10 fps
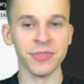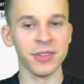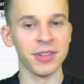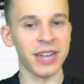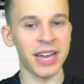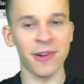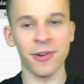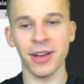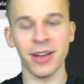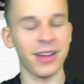
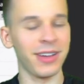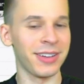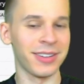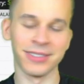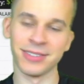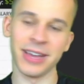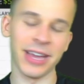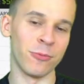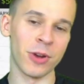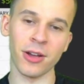Now,
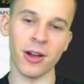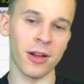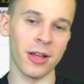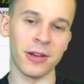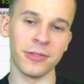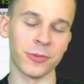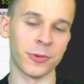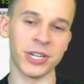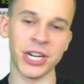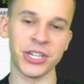again, Rick Carlisle, the
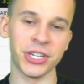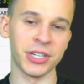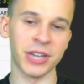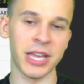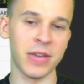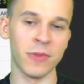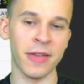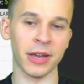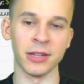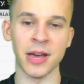rotation tonight, he
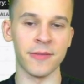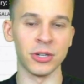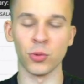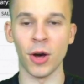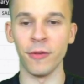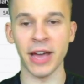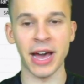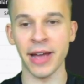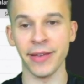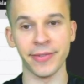ran like 11, 12
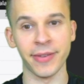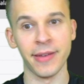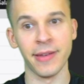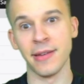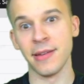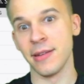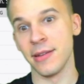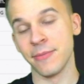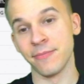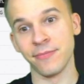guys.
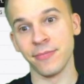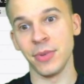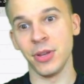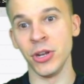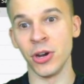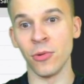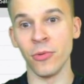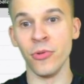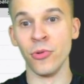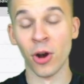You know,
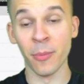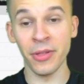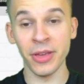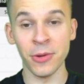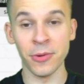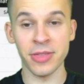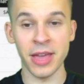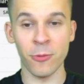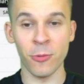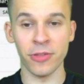normally you would
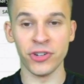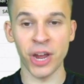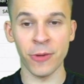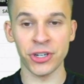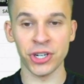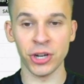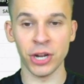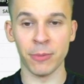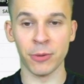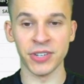think with Jay Rich and
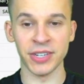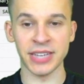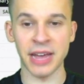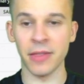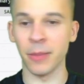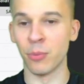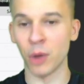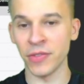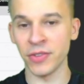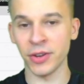Porzingis out, like
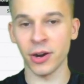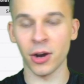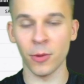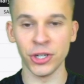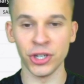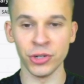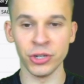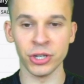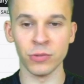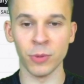Brunson, Hardaway
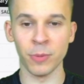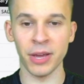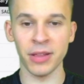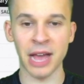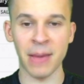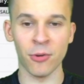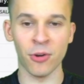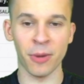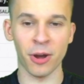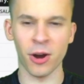Jr. would play a lot
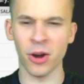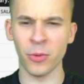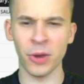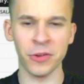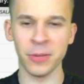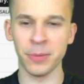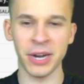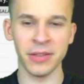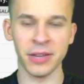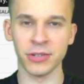more, but Hardaway only
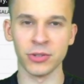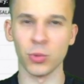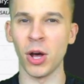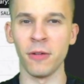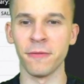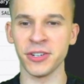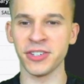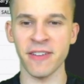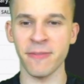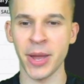played like 12
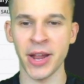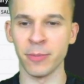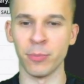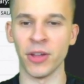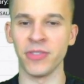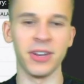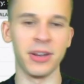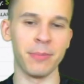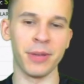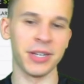first half minutes. Brunson
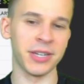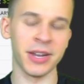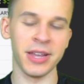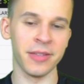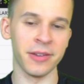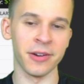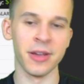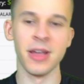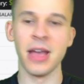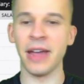didn't play a ton either.
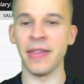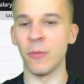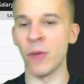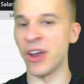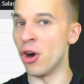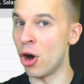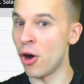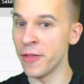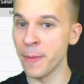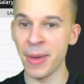Again, they ran
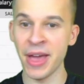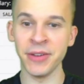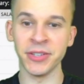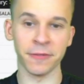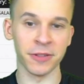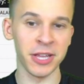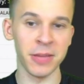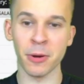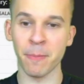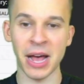all the bigs of
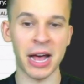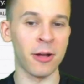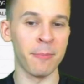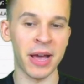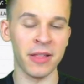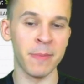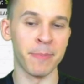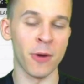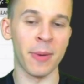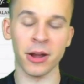Kleber, Powell, Melly,
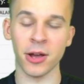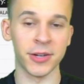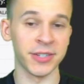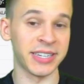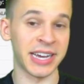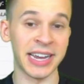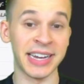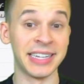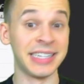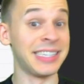Boban,
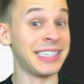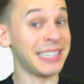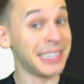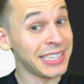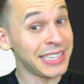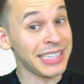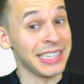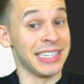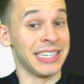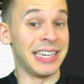Cauley-Stein.
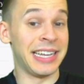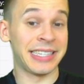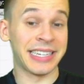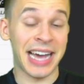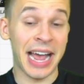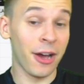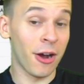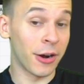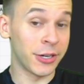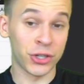It's kind of
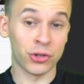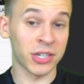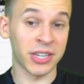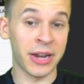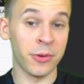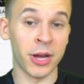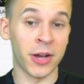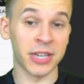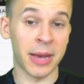hard to trust anyone else.